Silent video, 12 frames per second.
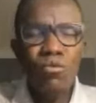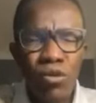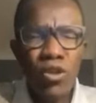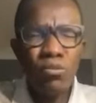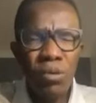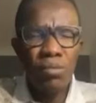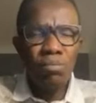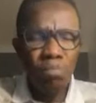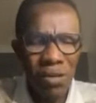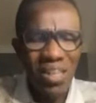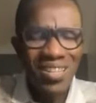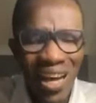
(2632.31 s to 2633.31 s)
We speak
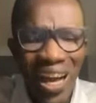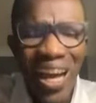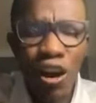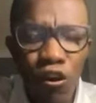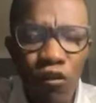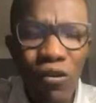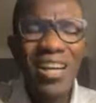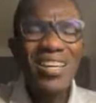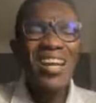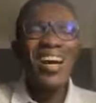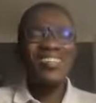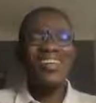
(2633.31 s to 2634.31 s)
peace over
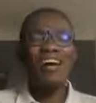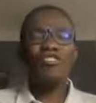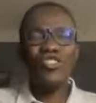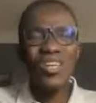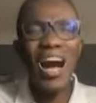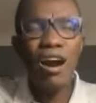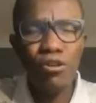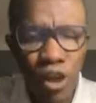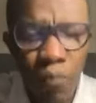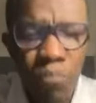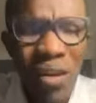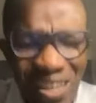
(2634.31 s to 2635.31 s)
the South, South,
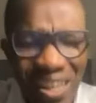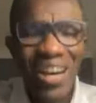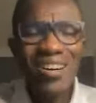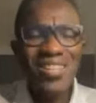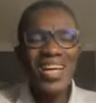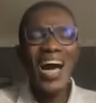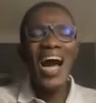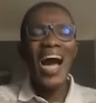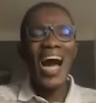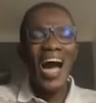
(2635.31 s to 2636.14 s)
Delta,